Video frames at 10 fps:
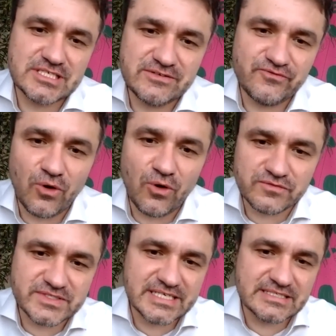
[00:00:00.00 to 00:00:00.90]

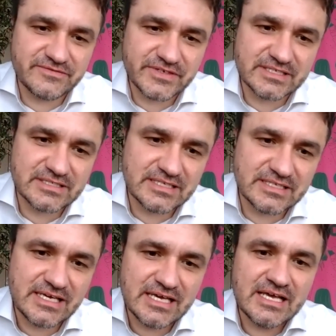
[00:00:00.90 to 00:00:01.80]
evolved
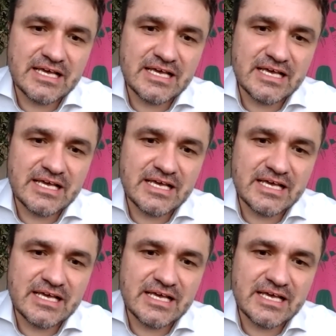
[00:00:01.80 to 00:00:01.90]
significantly